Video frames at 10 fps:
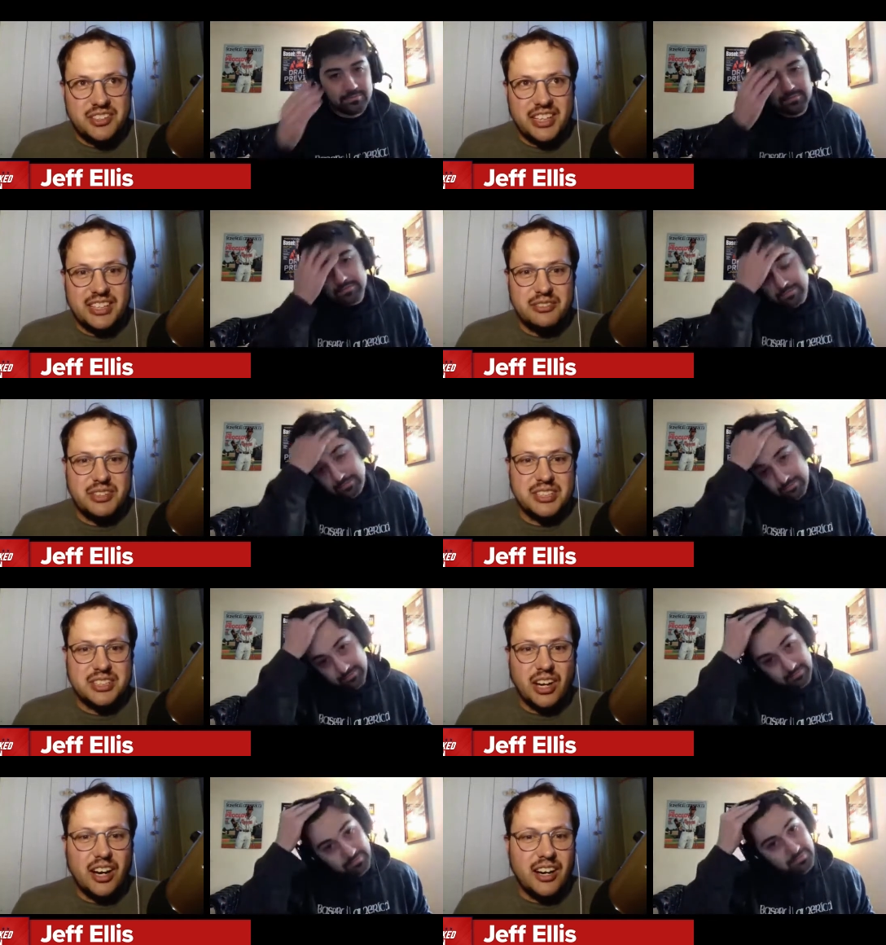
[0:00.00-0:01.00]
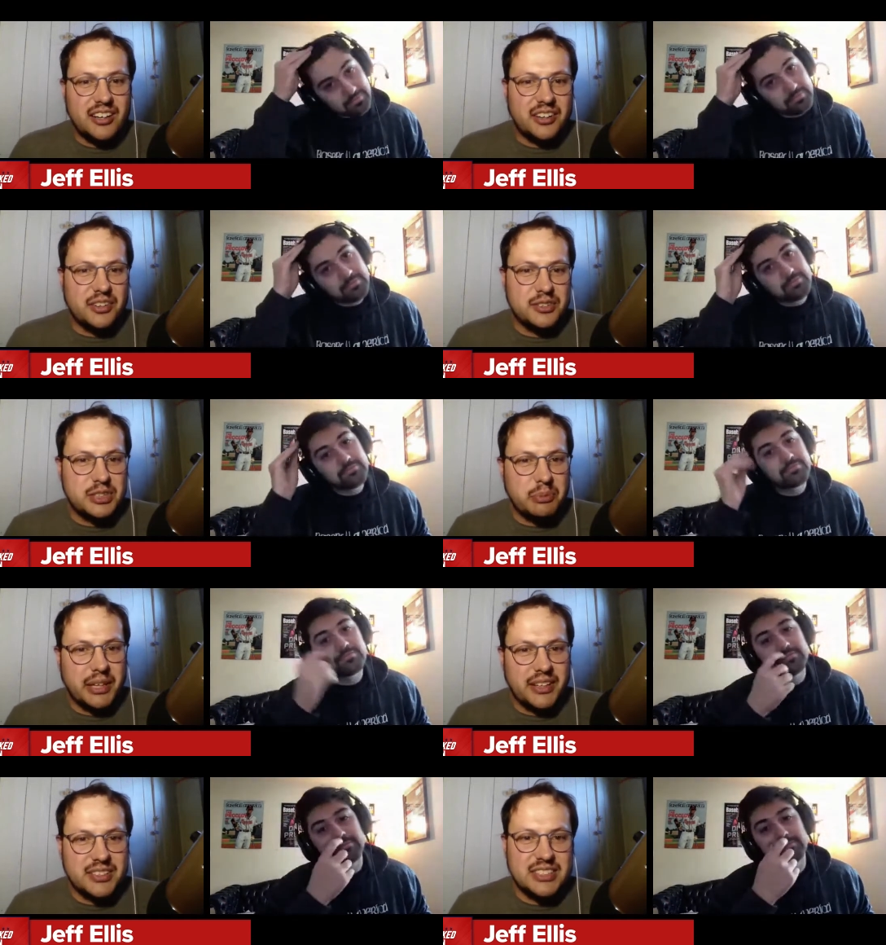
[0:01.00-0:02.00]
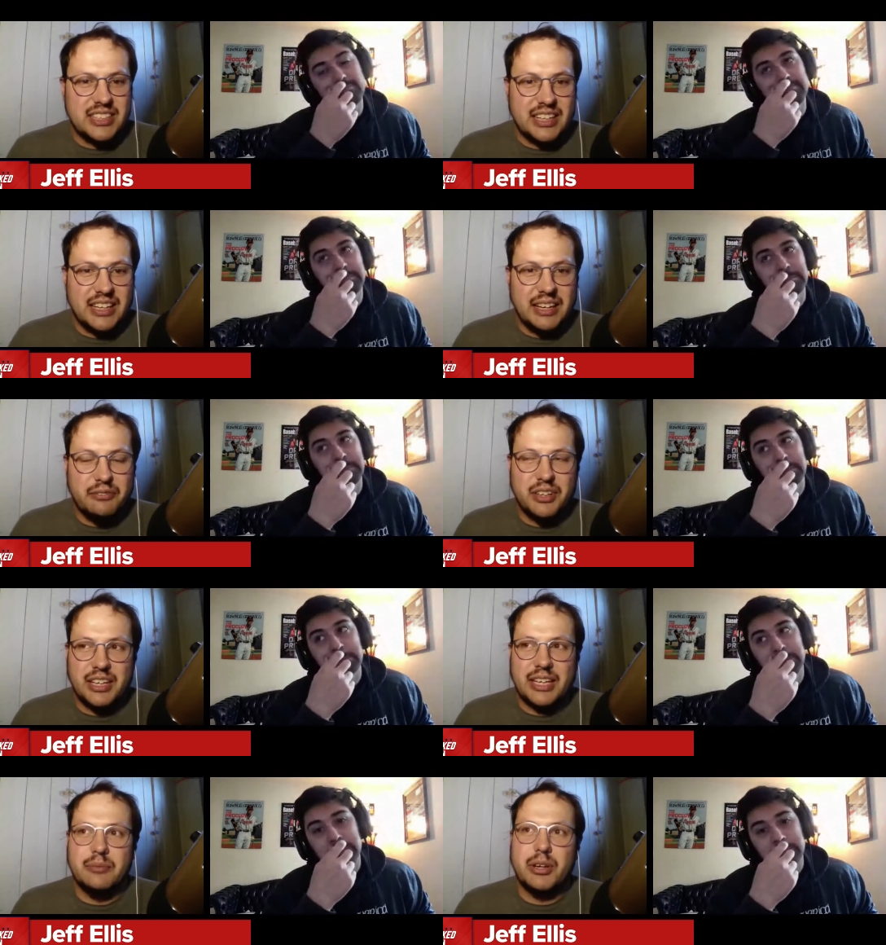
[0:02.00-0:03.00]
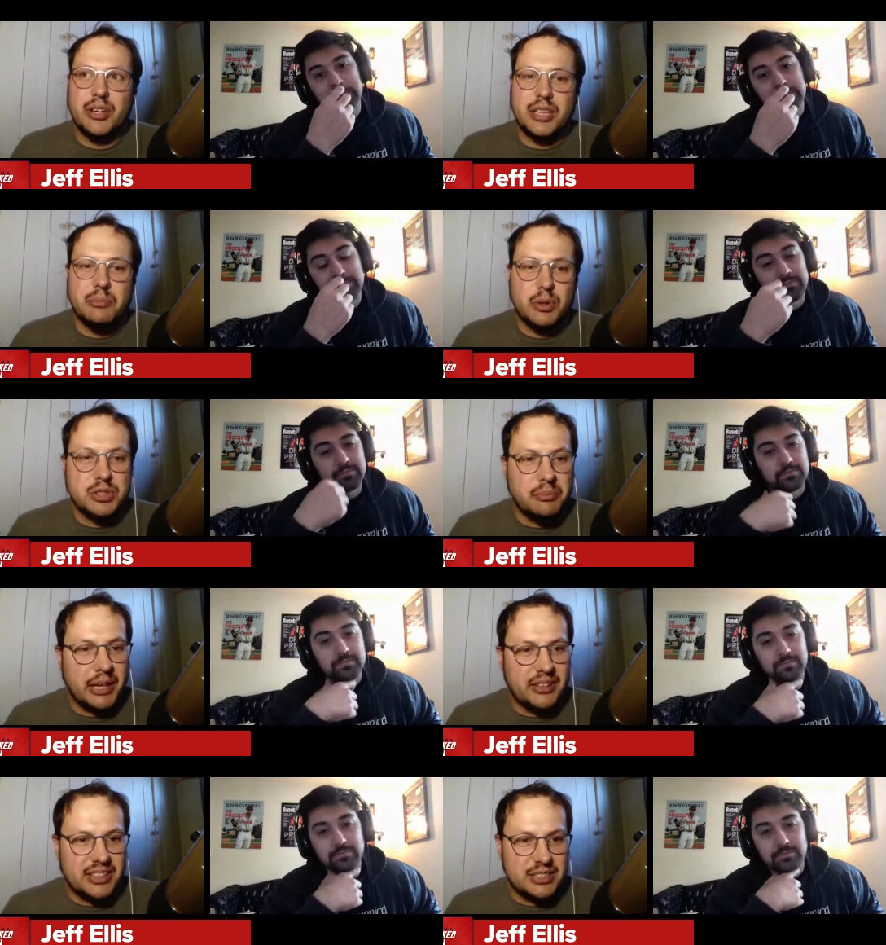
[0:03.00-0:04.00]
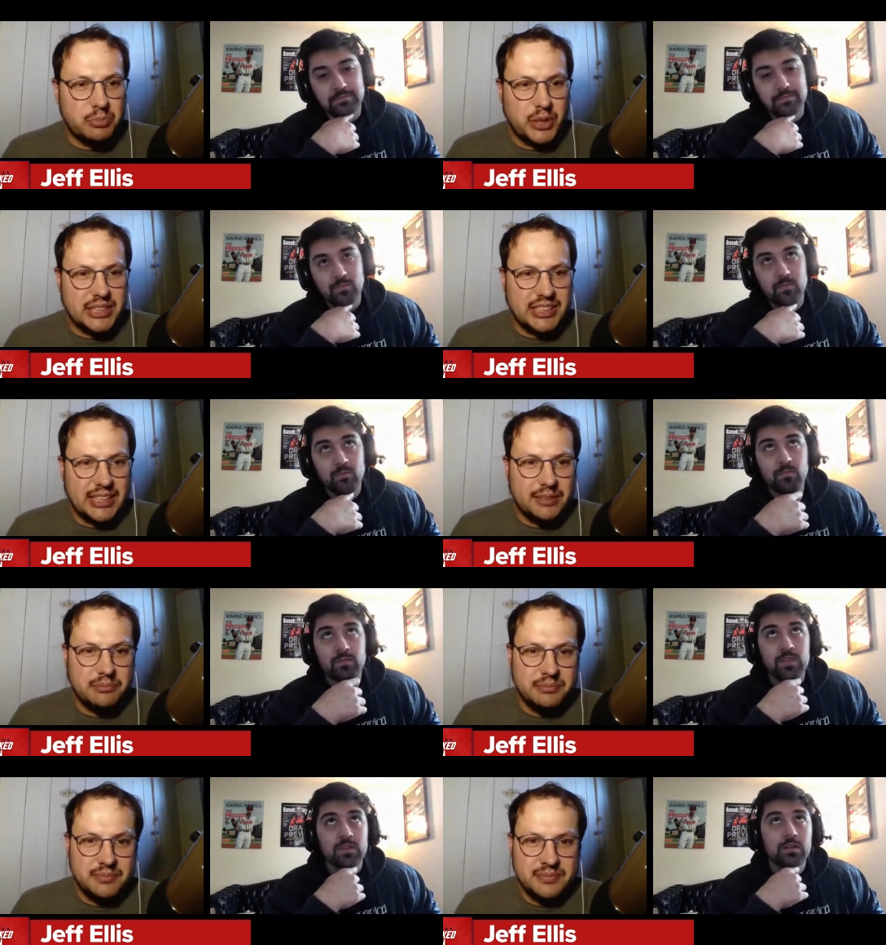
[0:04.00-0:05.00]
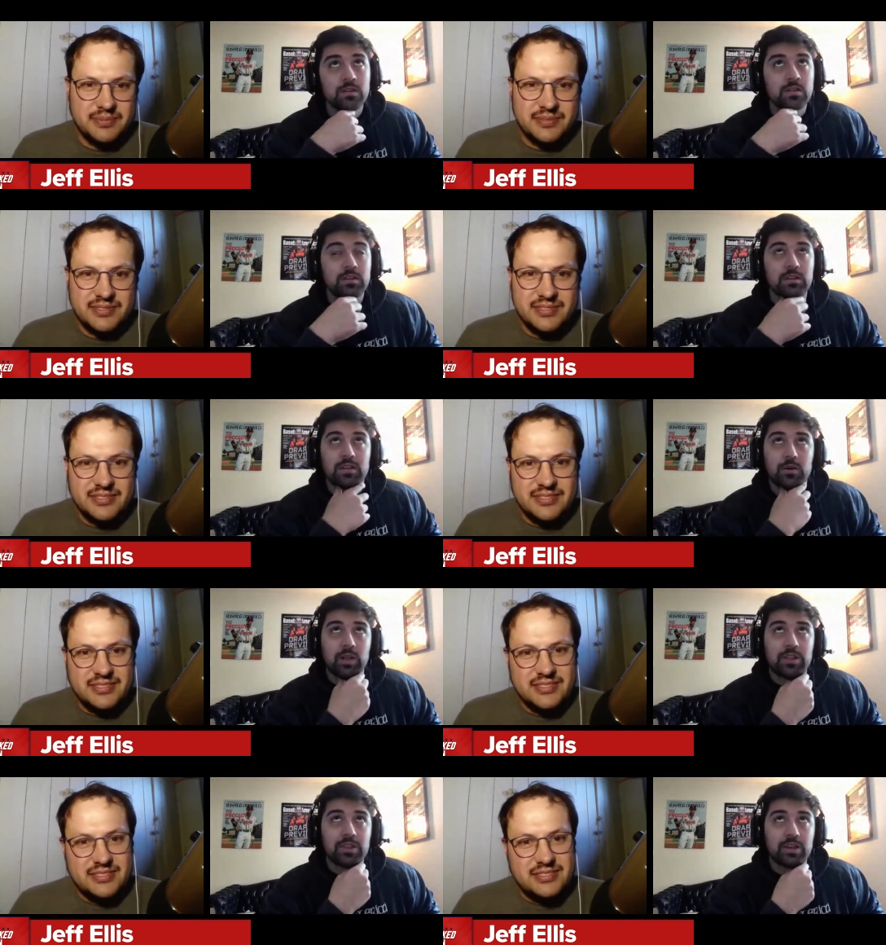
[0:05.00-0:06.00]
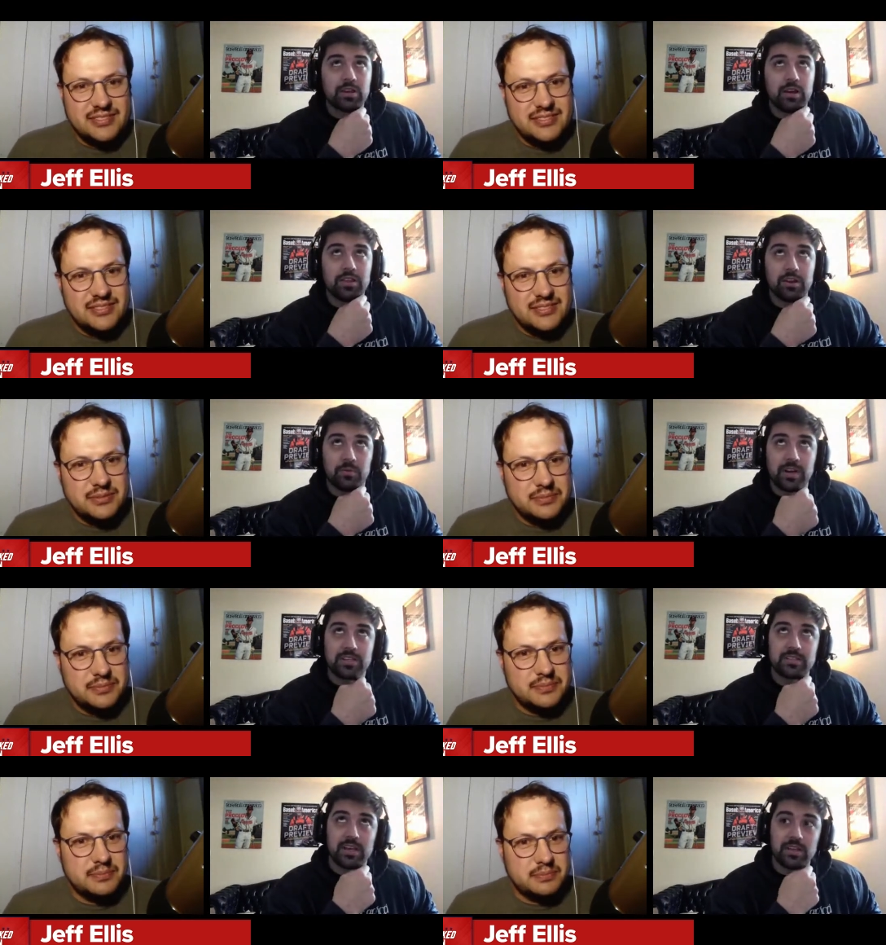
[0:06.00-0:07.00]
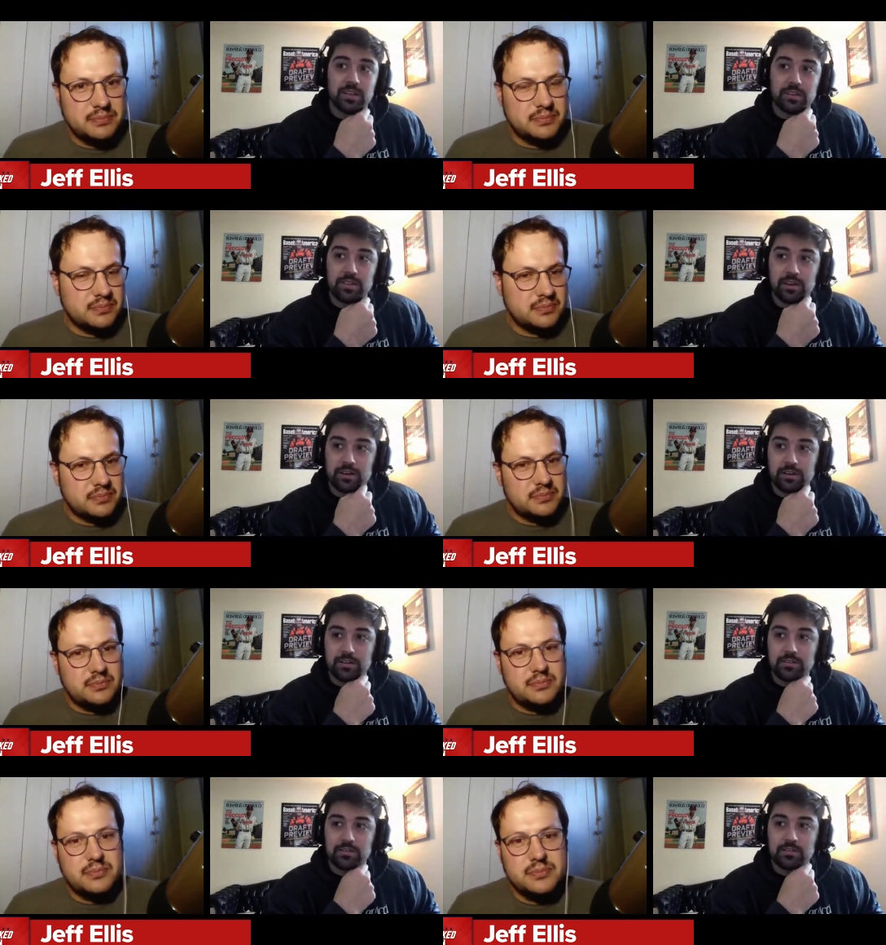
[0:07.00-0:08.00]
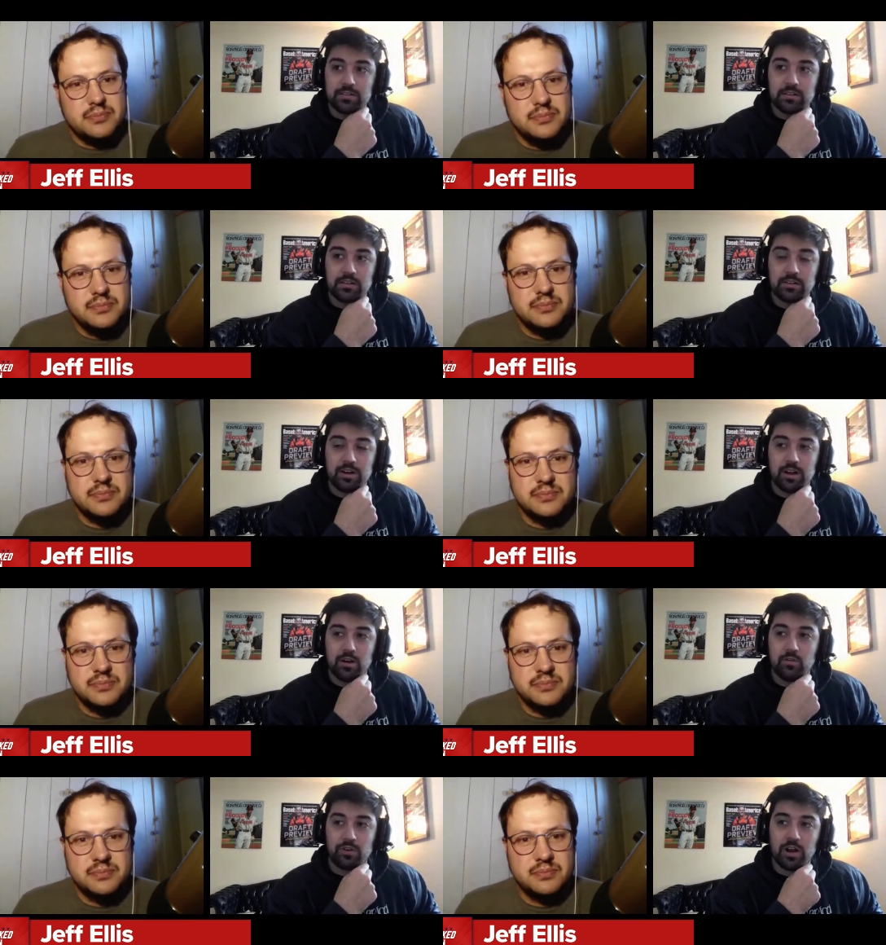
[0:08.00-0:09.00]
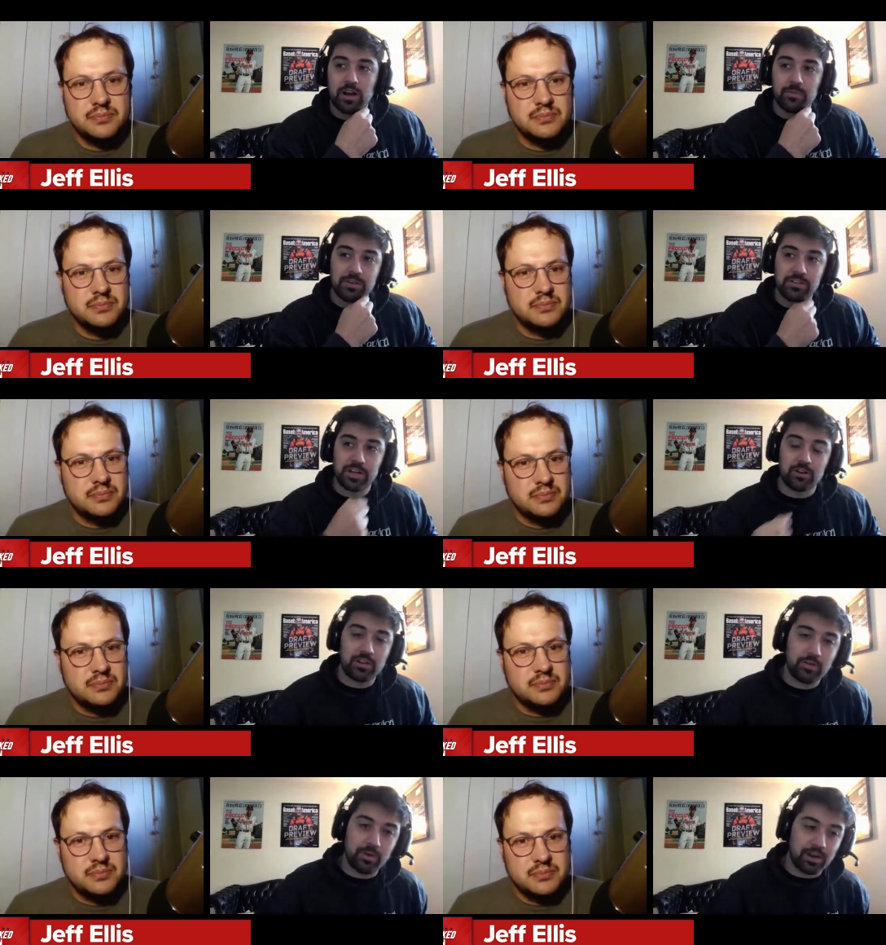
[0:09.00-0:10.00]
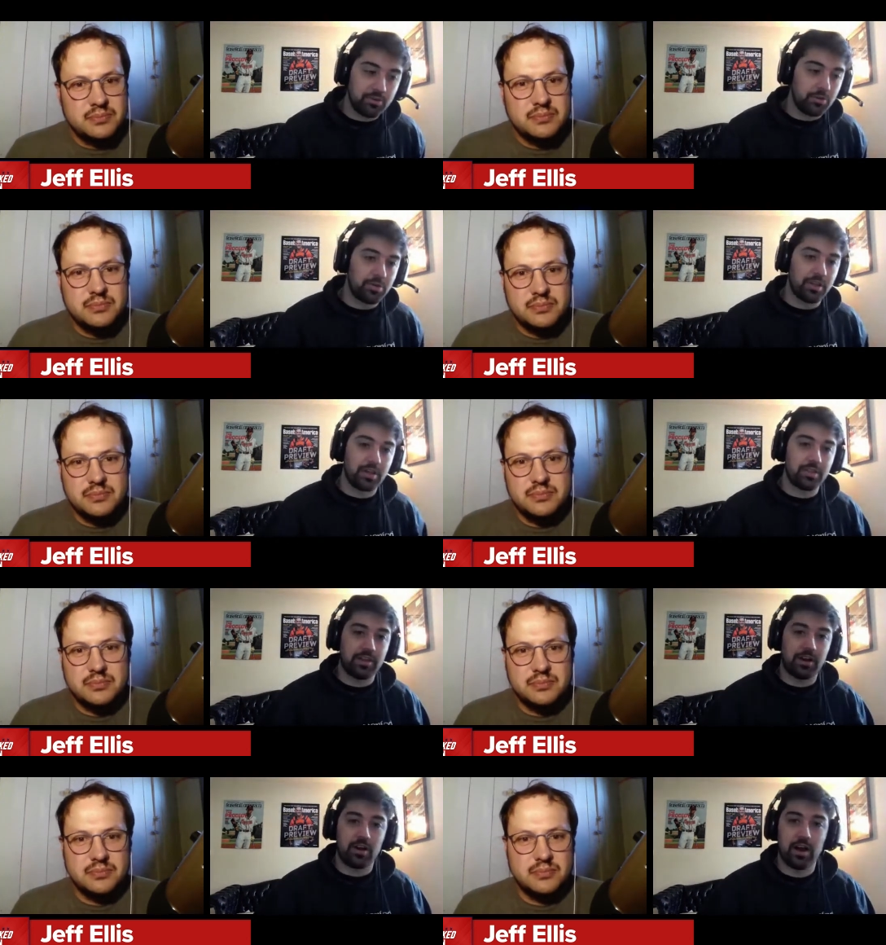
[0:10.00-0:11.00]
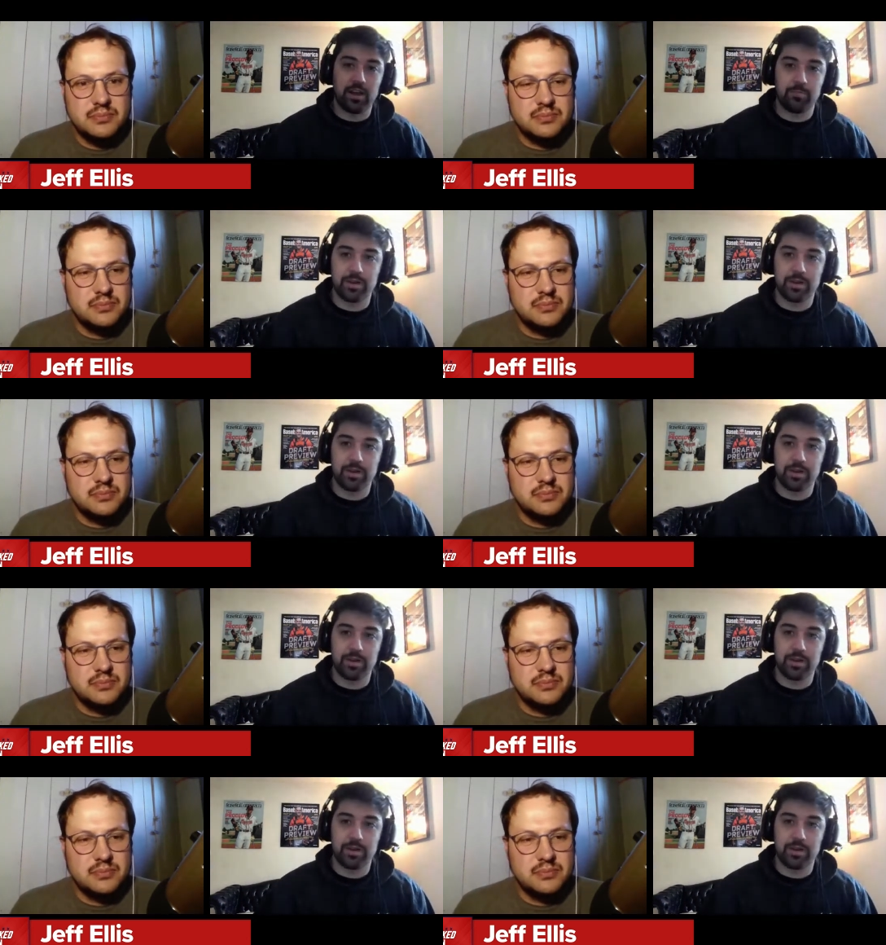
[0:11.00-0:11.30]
Speaker 1: that are kind of the talk? Are those the players that I, I feel like I'm hearing the most about at this point in time?
Speaker 2: Yeah, well, I think I think you're right to say that they're they're not overhyped generally, but I do think their hype